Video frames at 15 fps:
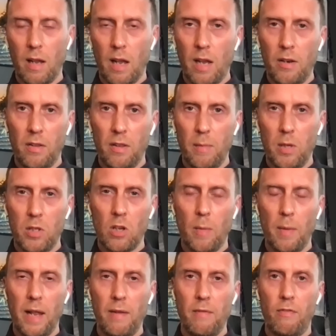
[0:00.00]
I don't think
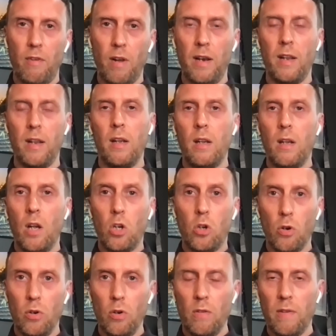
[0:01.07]
McTominay and Fred are
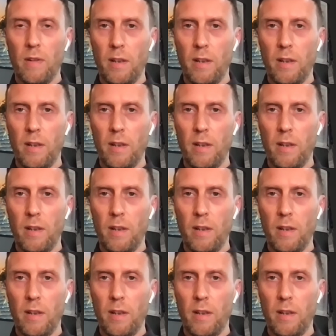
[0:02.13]
good enough.